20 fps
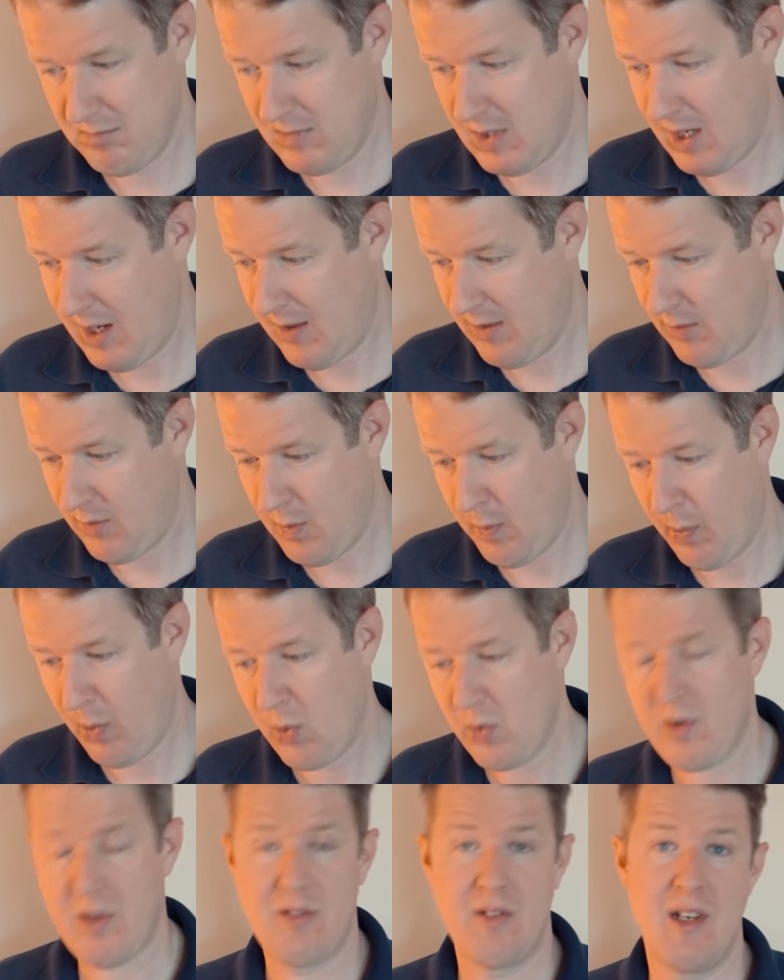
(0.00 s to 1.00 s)
yeah, the
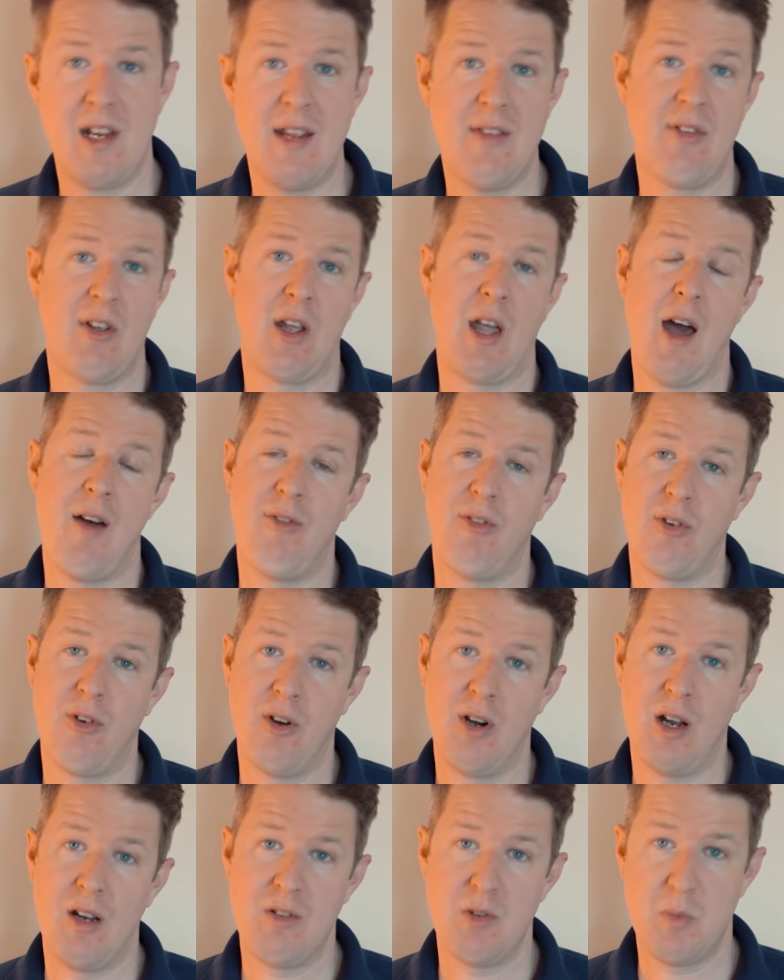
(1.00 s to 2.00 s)
report doesn't even
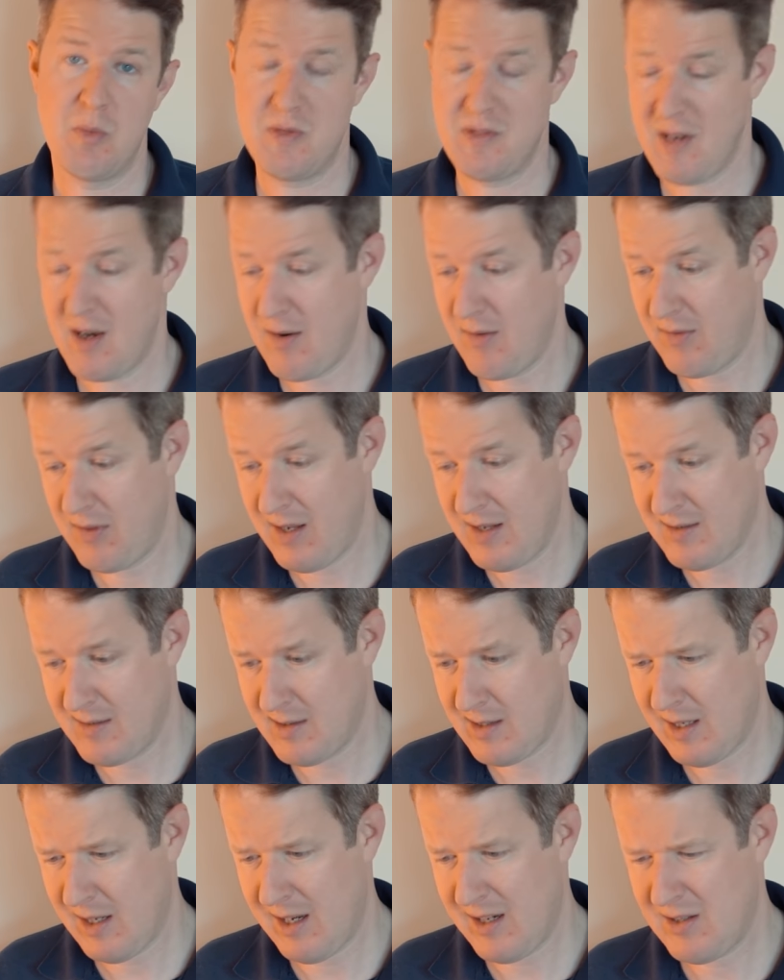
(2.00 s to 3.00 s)
cover 100% of the
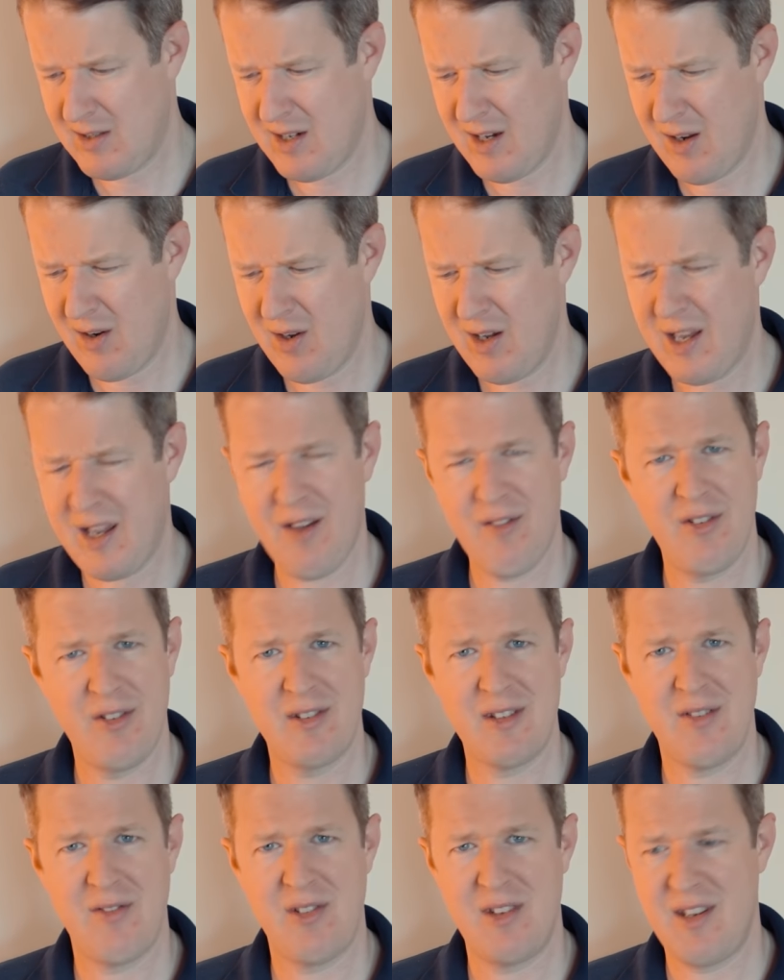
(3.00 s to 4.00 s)
installation. It only covers
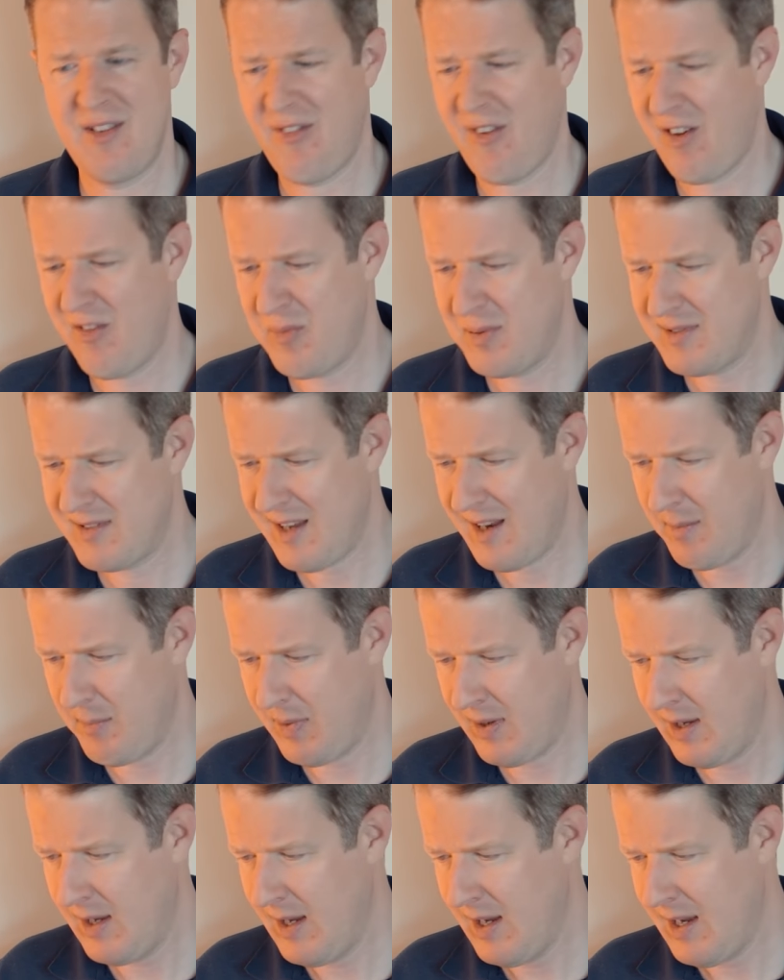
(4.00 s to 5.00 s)
75%,
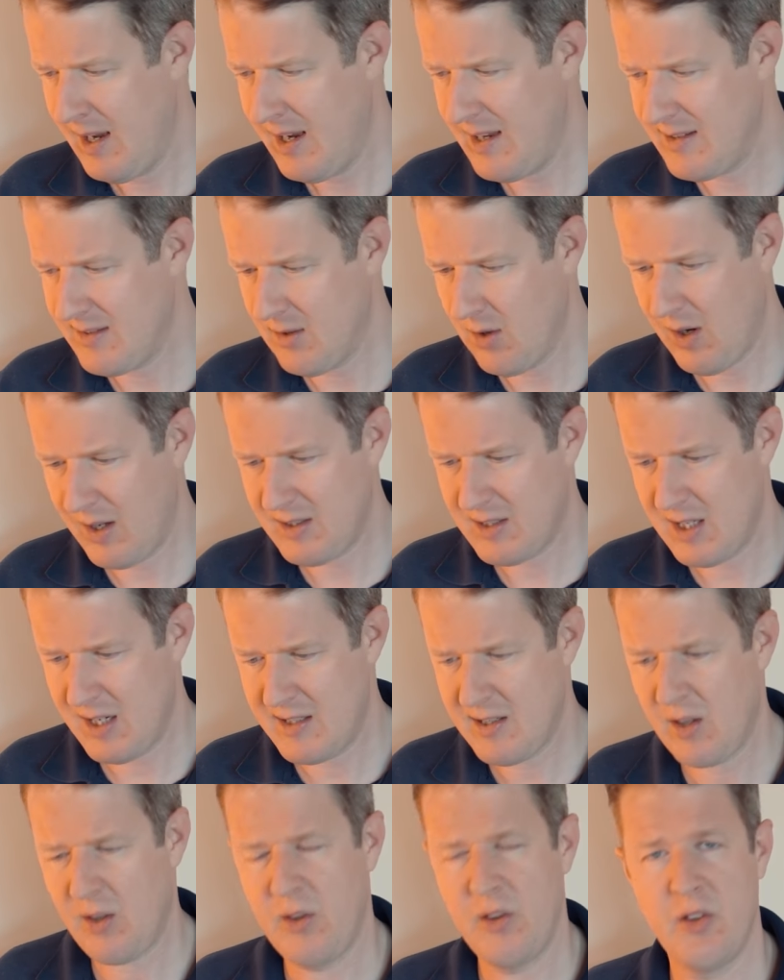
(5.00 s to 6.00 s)
but he's not
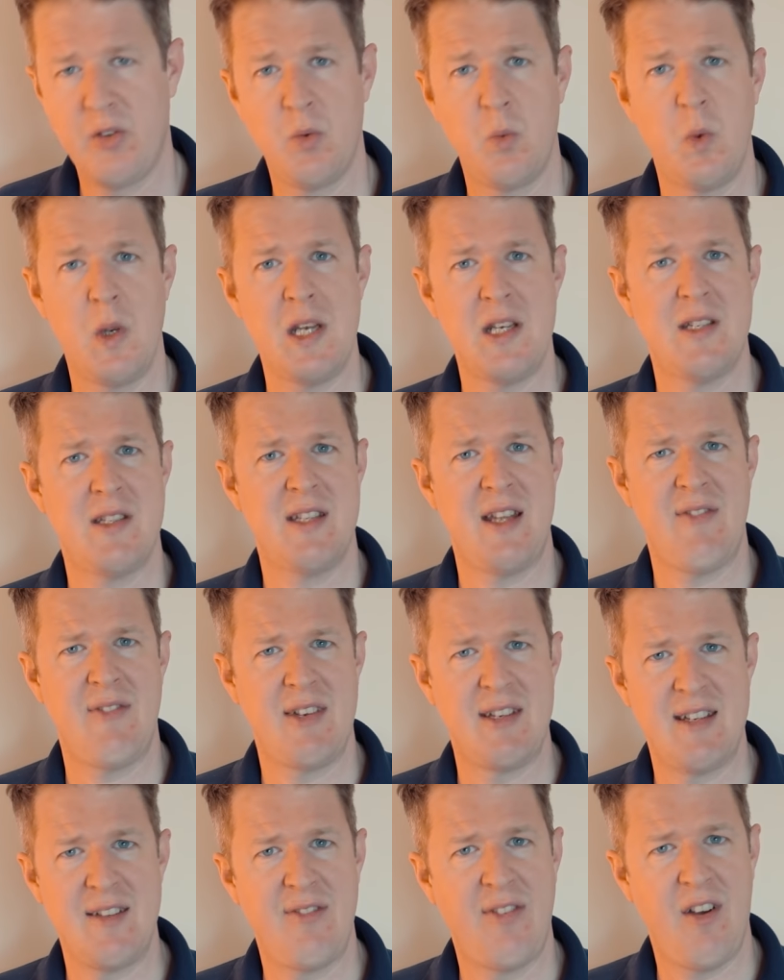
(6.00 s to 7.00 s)
actually told us which
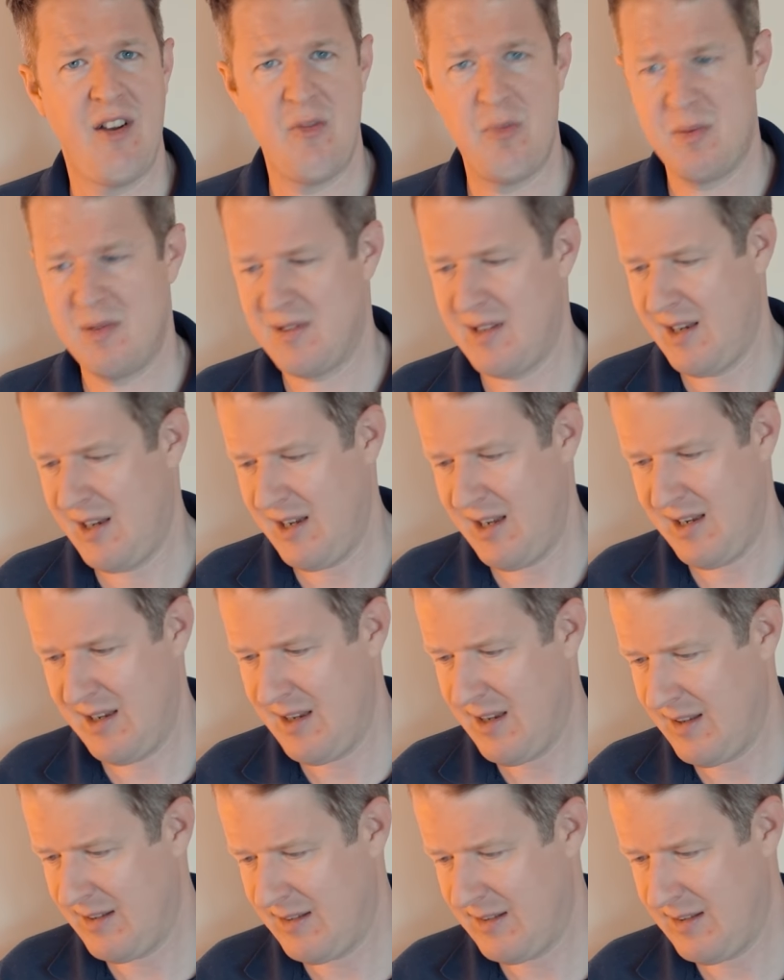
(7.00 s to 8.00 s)
75%
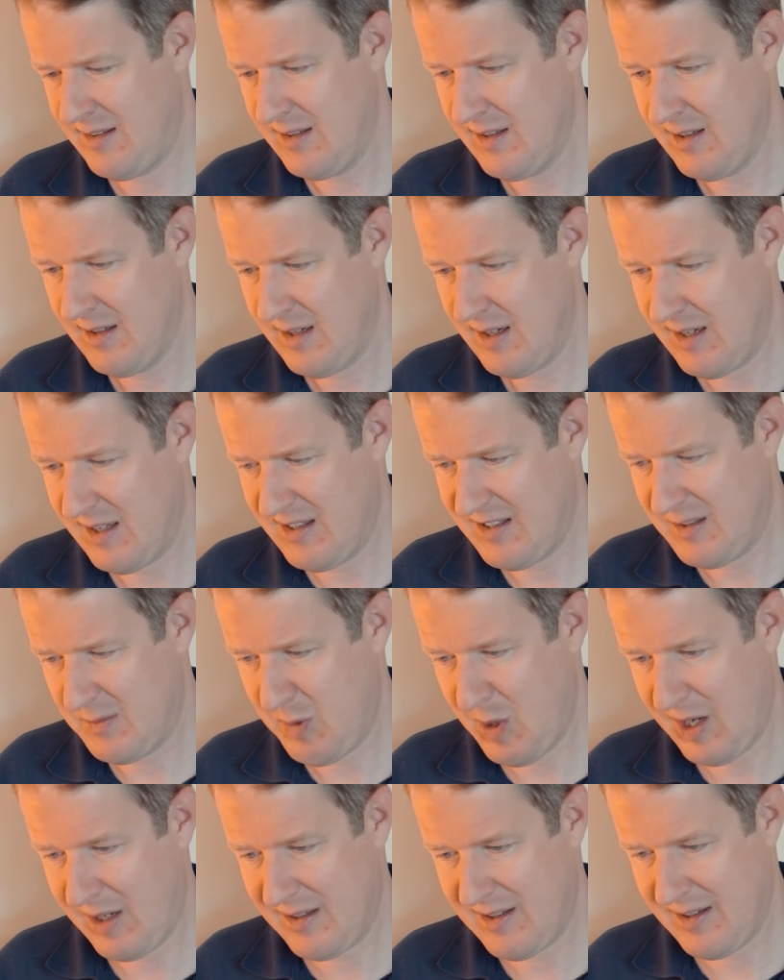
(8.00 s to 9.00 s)
he has
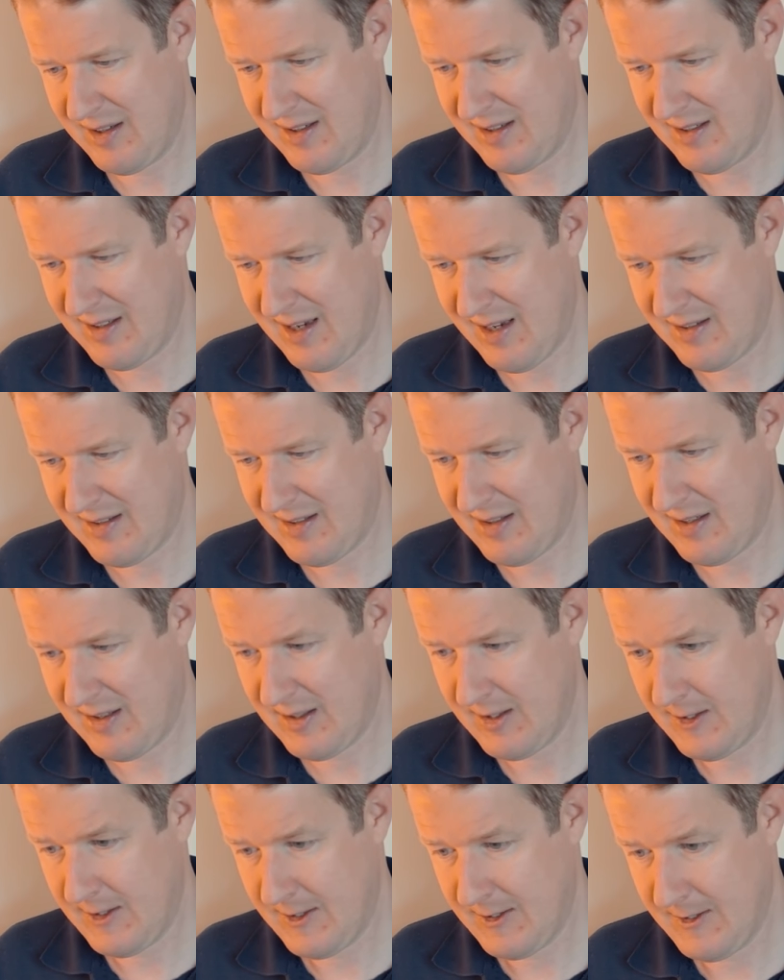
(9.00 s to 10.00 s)
inspected and
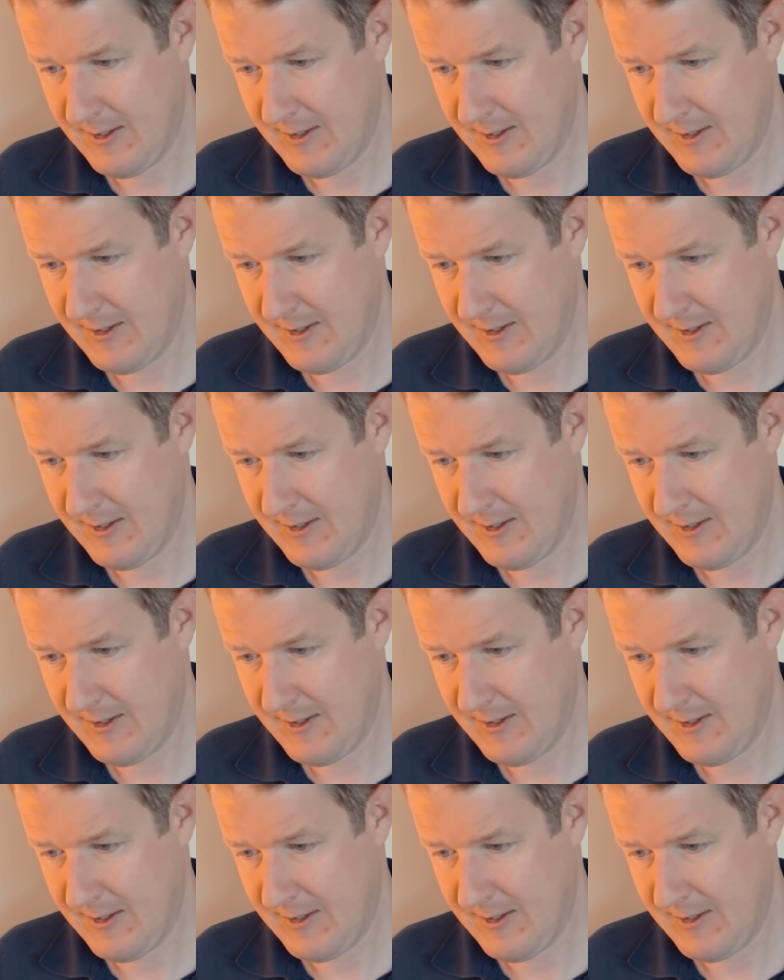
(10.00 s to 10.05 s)
tested.